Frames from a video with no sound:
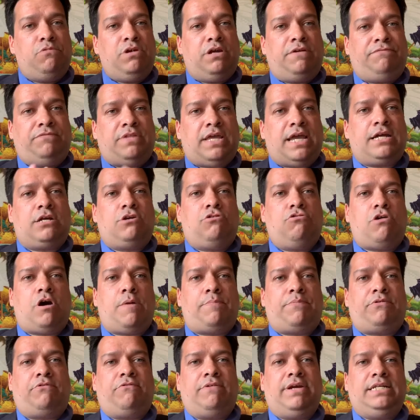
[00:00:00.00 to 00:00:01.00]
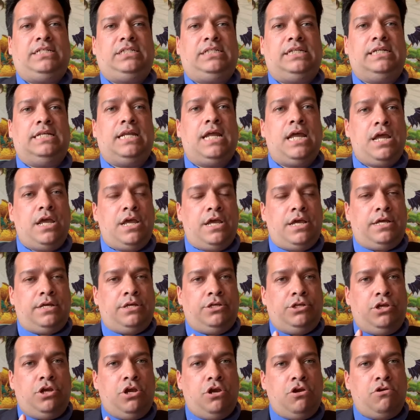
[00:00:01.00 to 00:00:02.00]
with that cooperation,
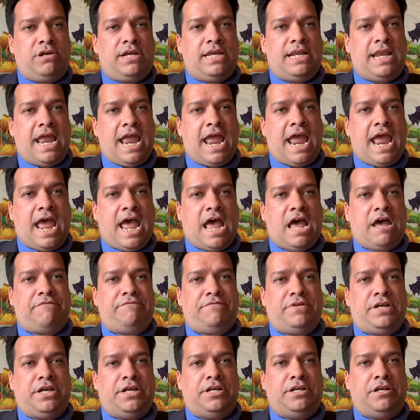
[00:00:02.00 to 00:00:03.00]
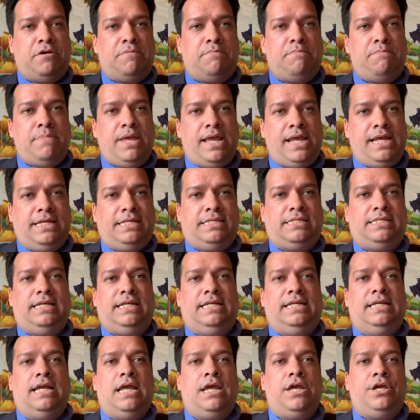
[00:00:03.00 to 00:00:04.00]
you can have an
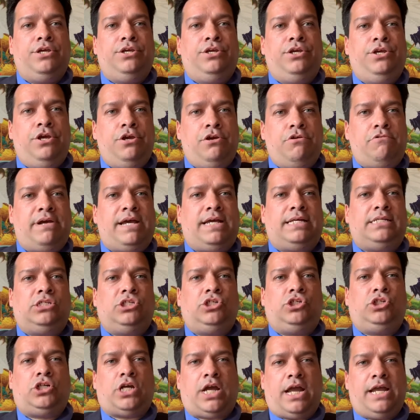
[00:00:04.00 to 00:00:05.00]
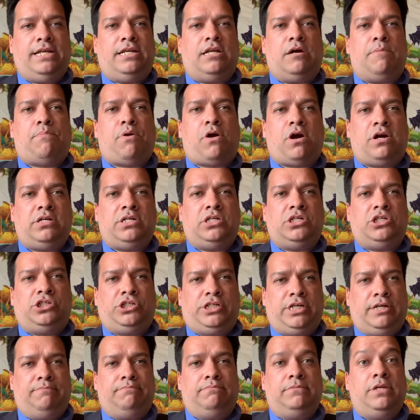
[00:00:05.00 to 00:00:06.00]
amazing U.S.-China
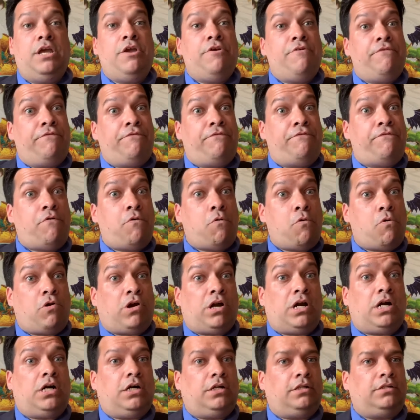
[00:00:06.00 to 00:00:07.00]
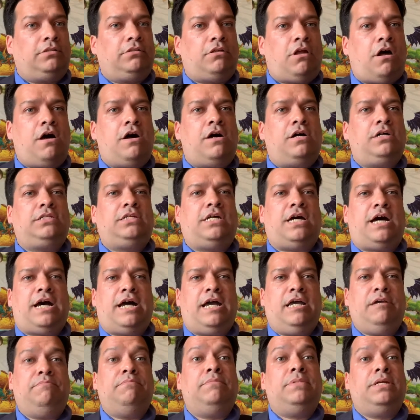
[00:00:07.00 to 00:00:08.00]
partnership for a long
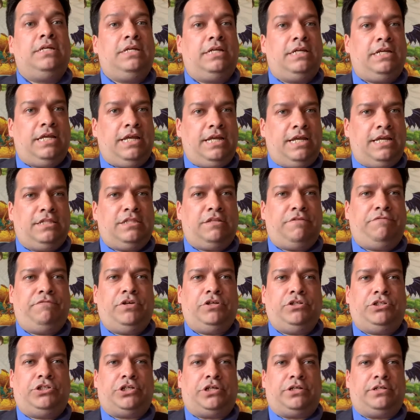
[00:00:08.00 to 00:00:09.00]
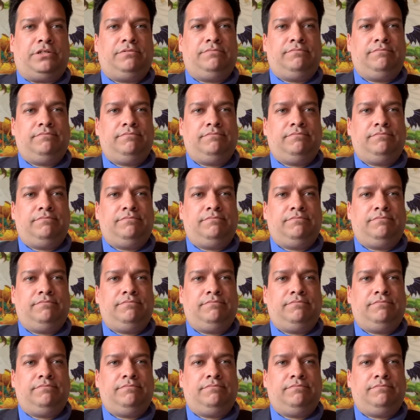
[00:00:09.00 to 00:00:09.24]
time in the future.